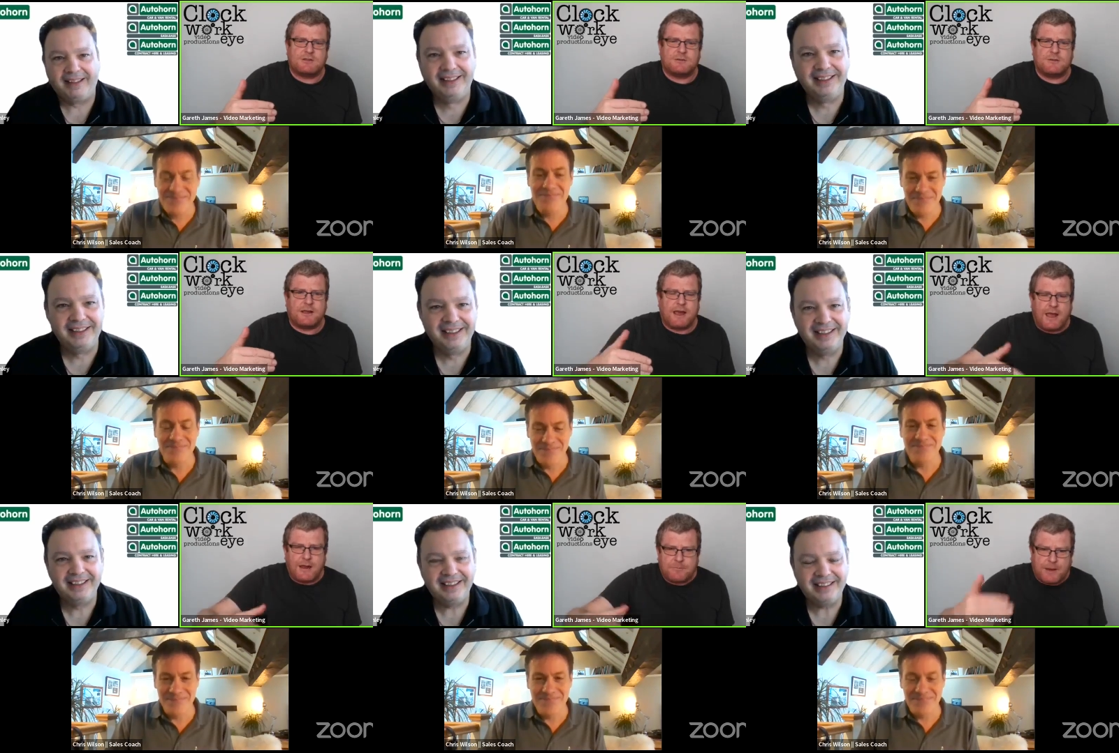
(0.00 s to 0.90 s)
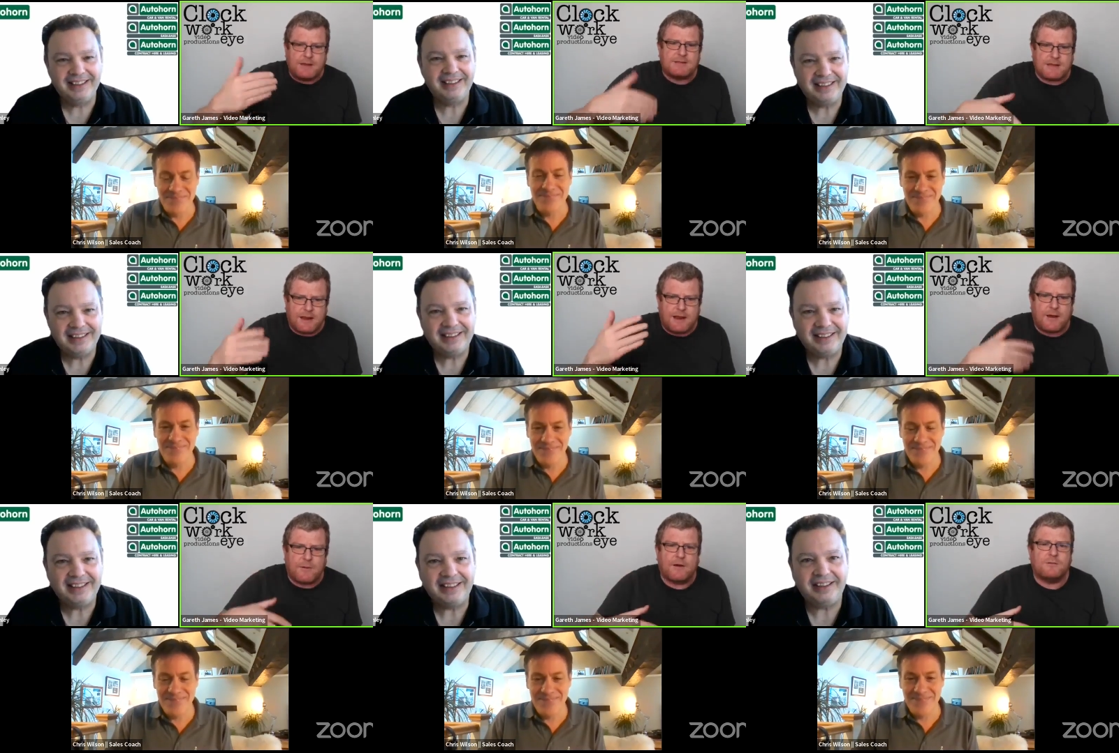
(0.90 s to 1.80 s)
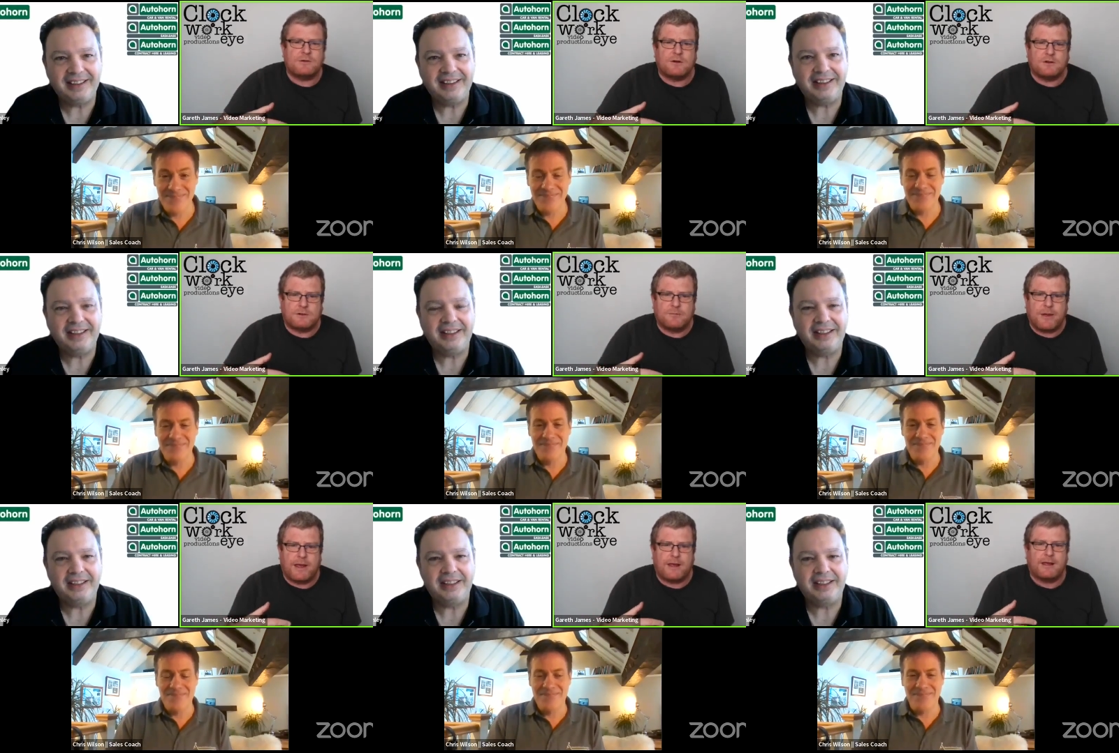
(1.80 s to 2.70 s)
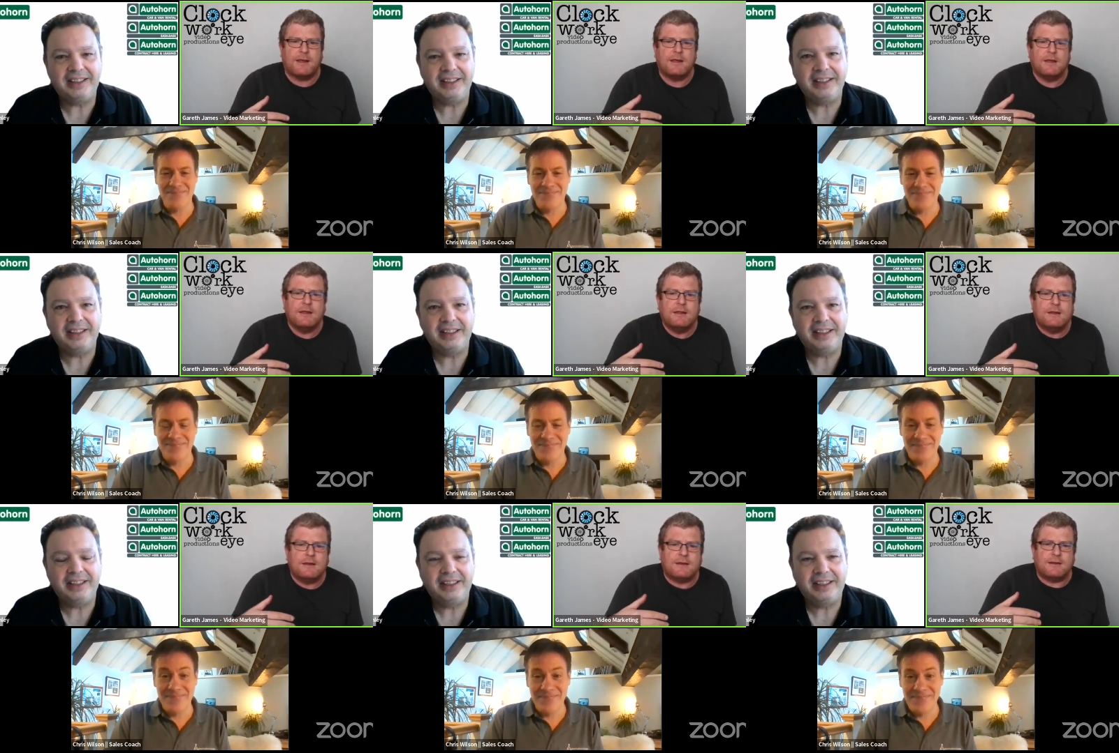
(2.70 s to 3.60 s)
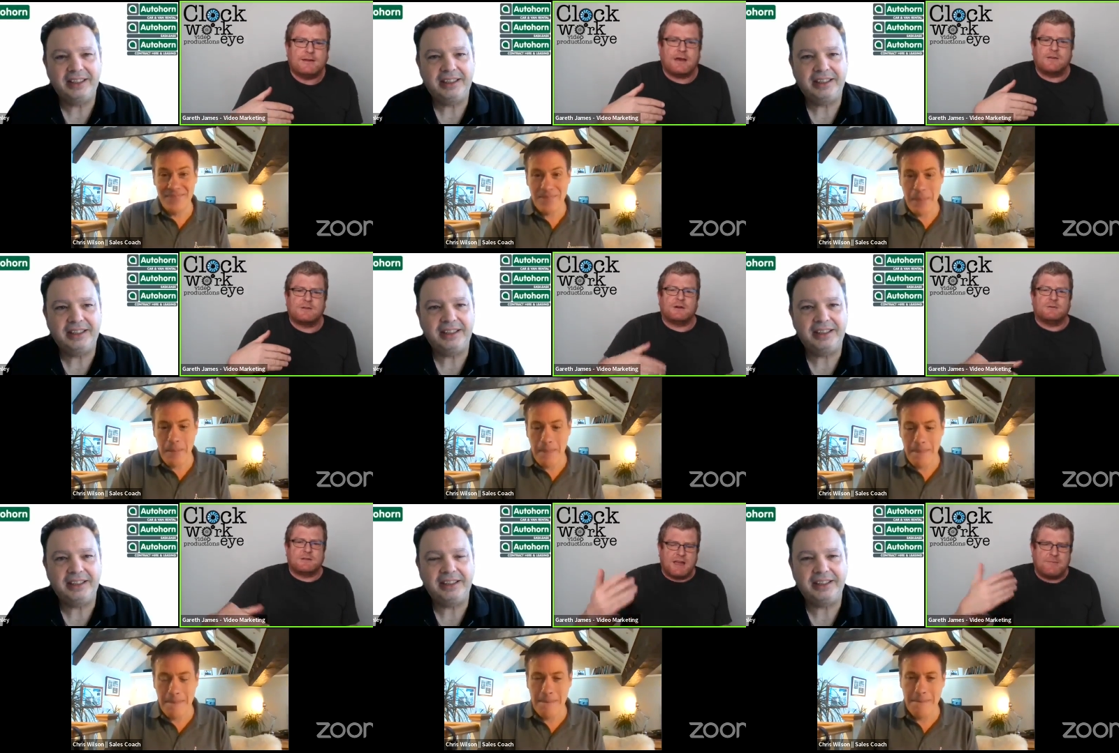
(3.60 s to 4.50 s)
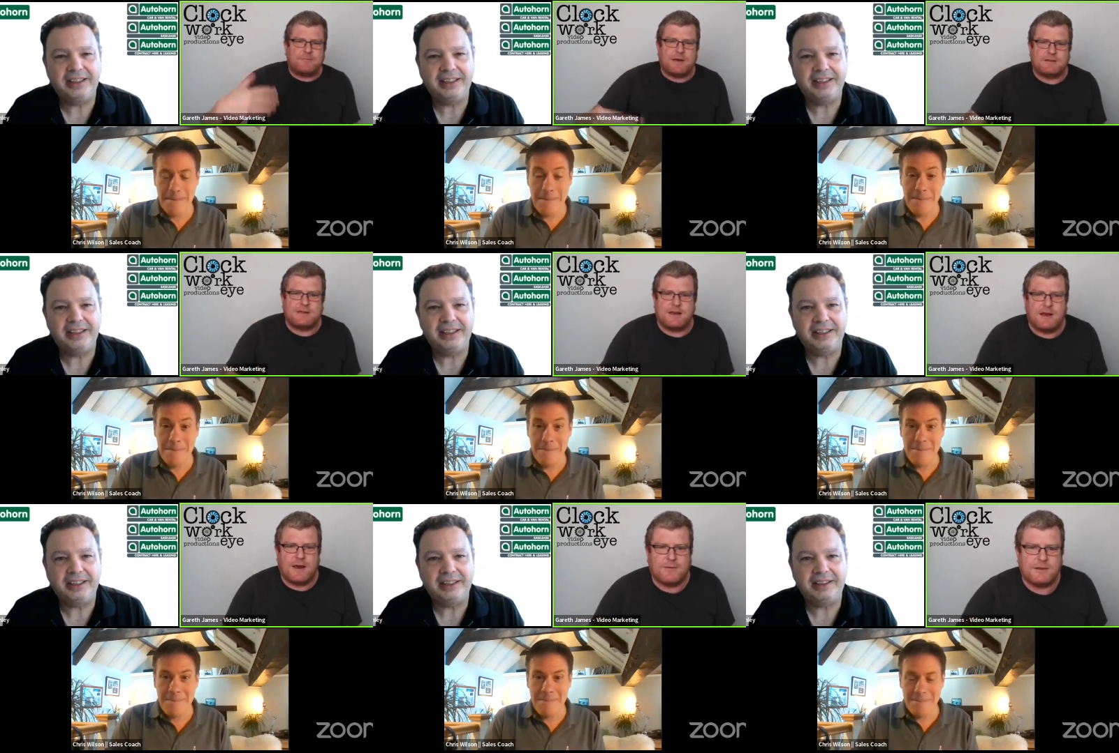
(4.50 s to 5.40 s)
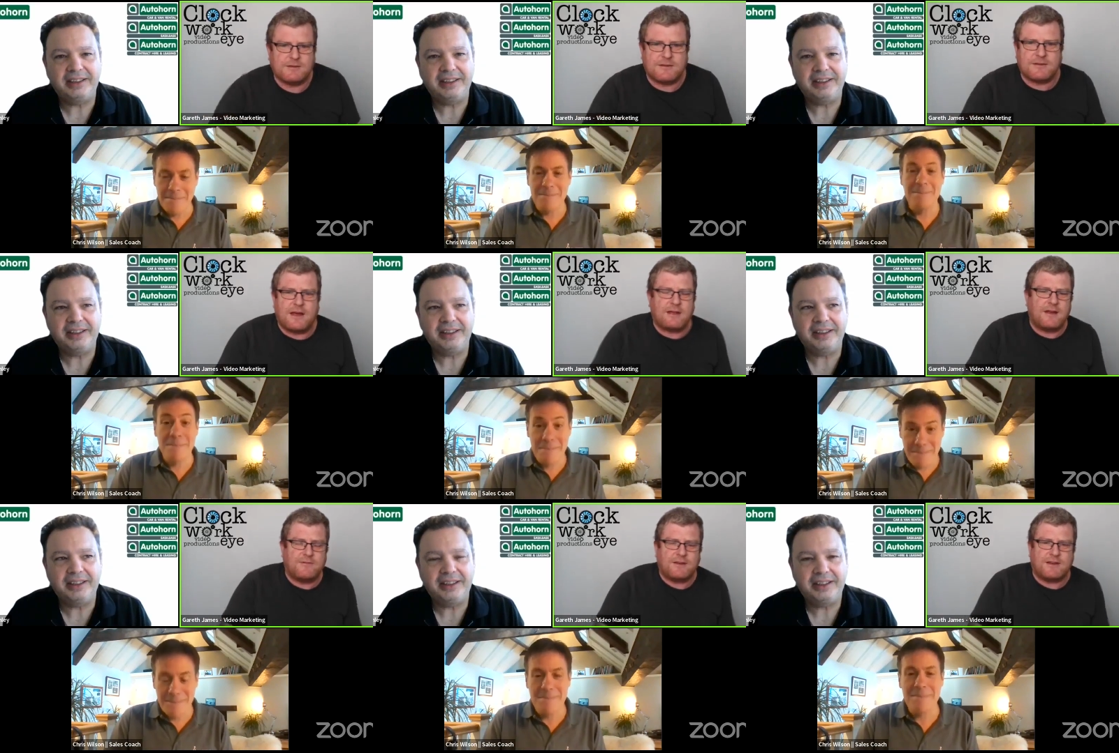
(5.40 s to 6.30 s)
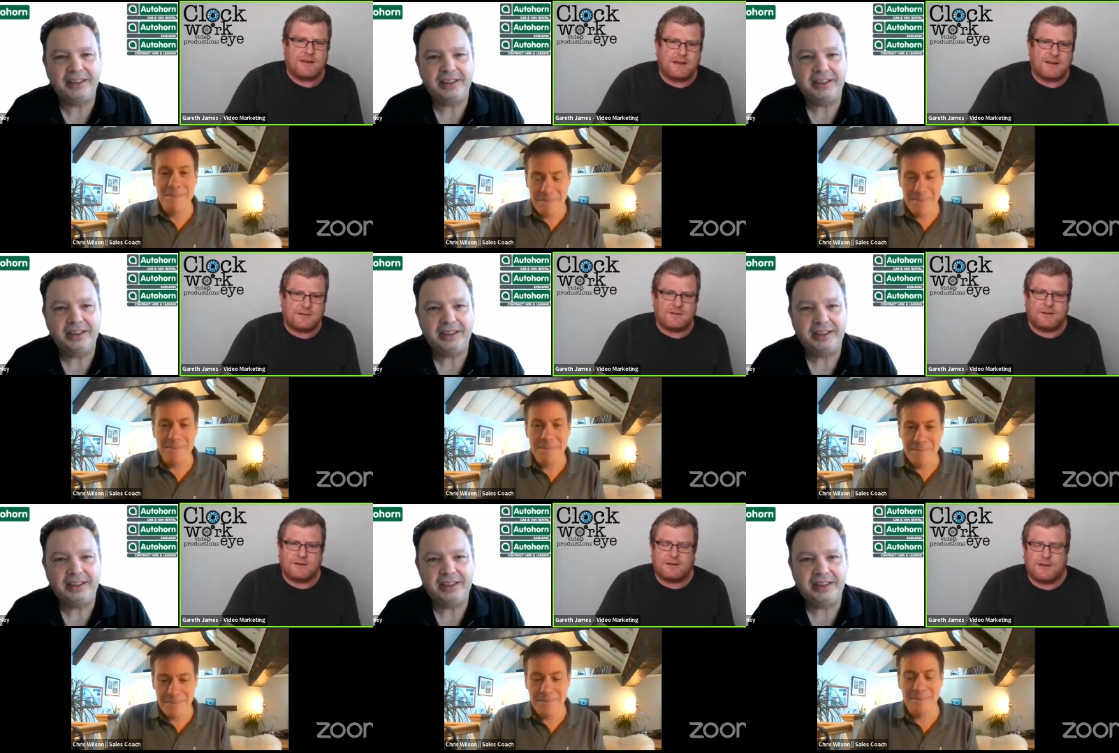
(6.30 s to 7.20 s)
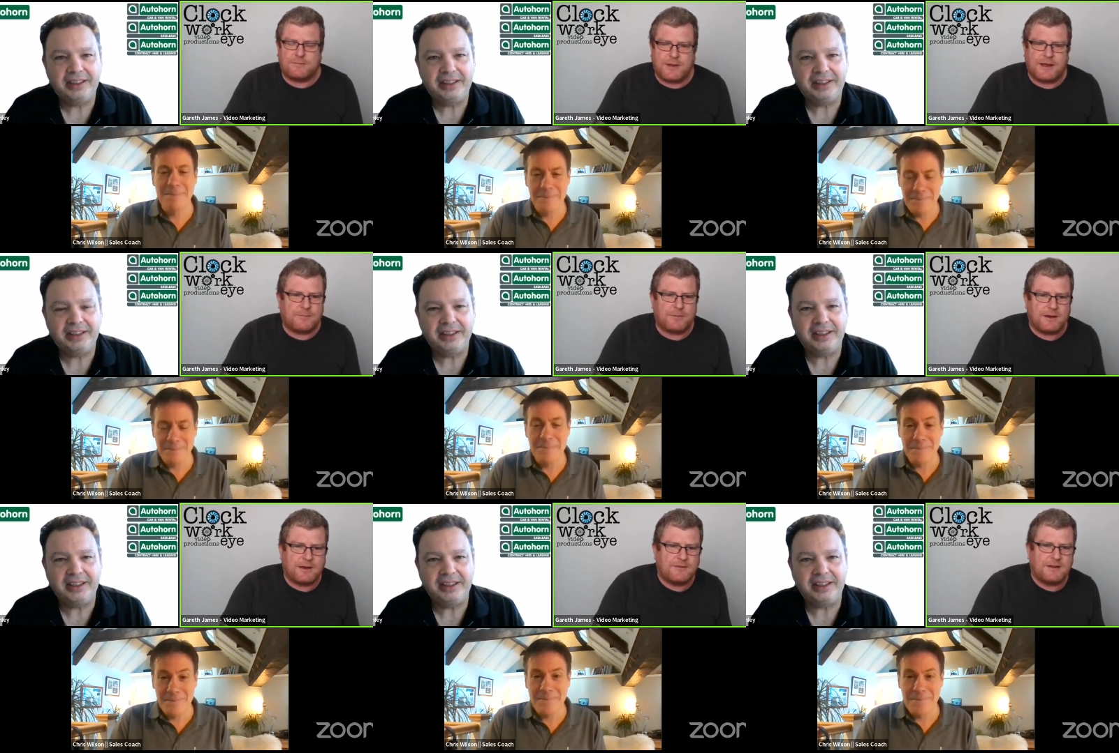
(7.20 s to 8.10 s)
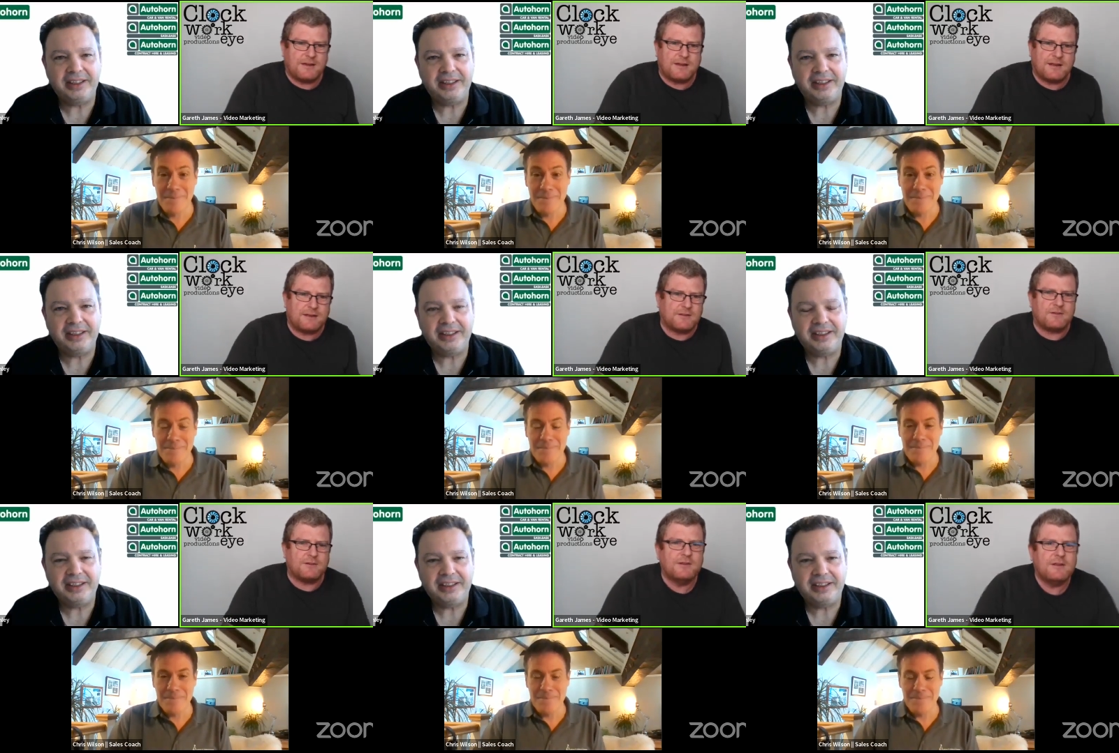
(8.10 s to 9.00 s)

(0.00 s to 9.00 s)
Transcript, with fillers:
Speaker 1: So like eight pints in an hour was called the pig, and the dinosaur was ten pints in an hour. So that I never did a dinosaur. I did a pig, but I never did a dinosaur.